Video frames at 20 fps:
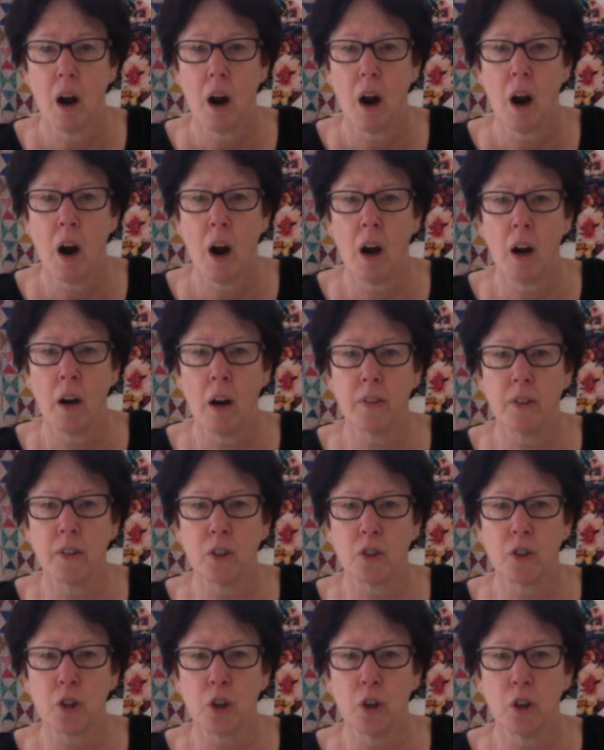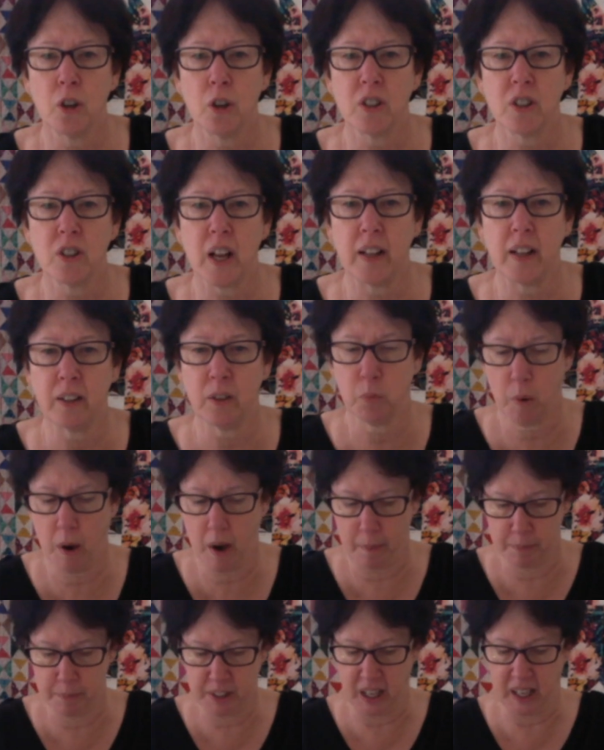Are the turners on the
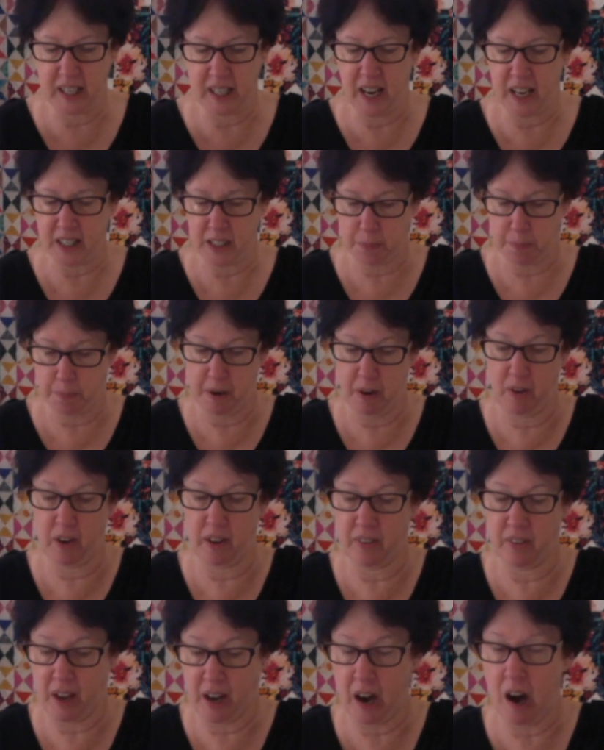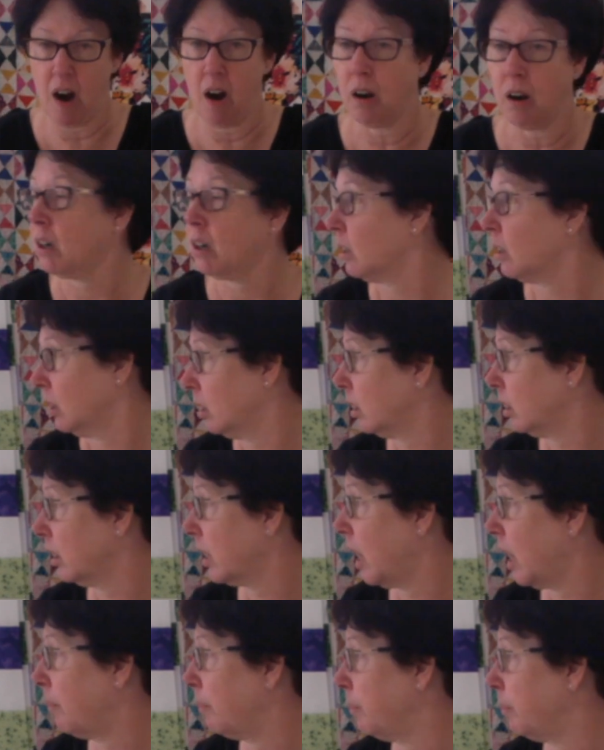website? Yes, Mary, they are.
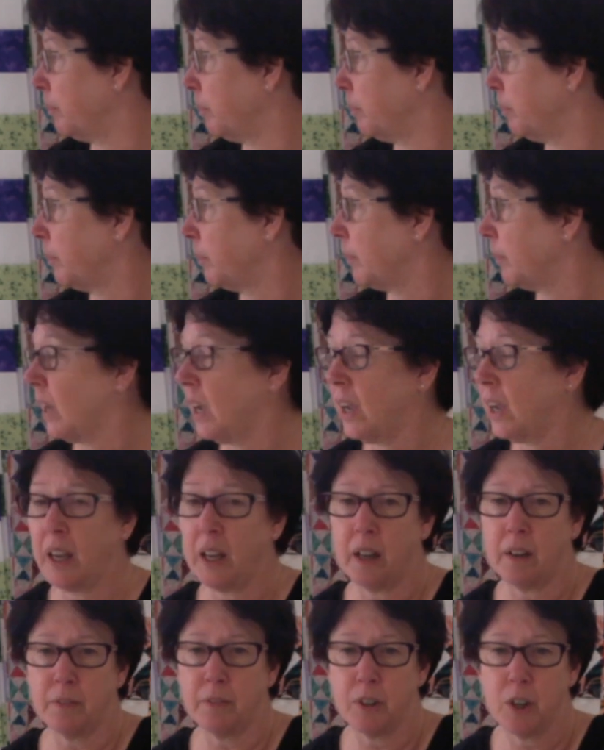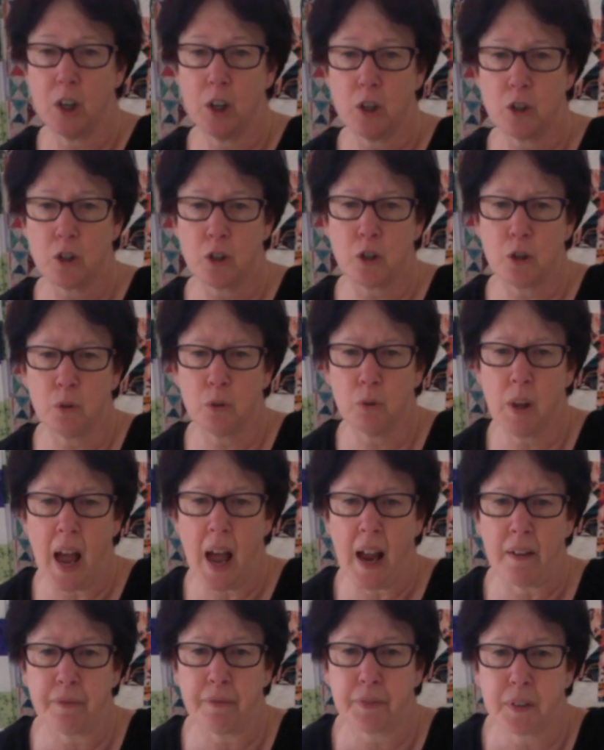Yep. I have 2
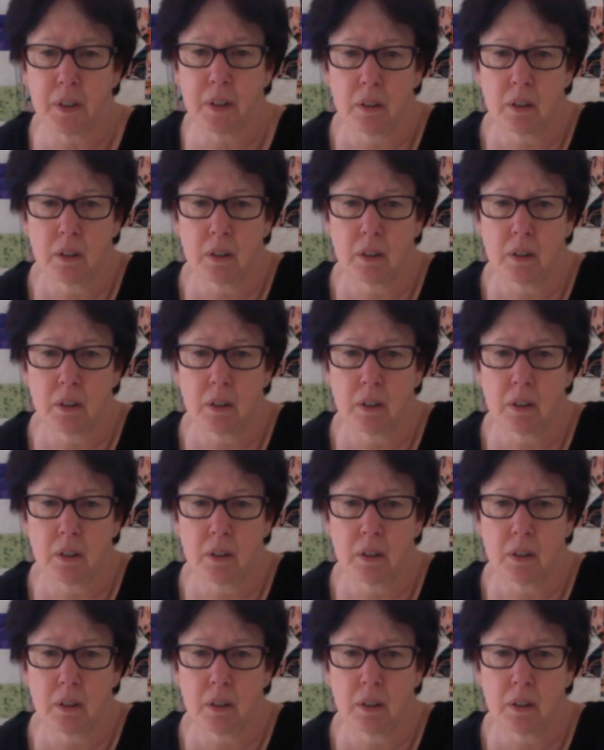left.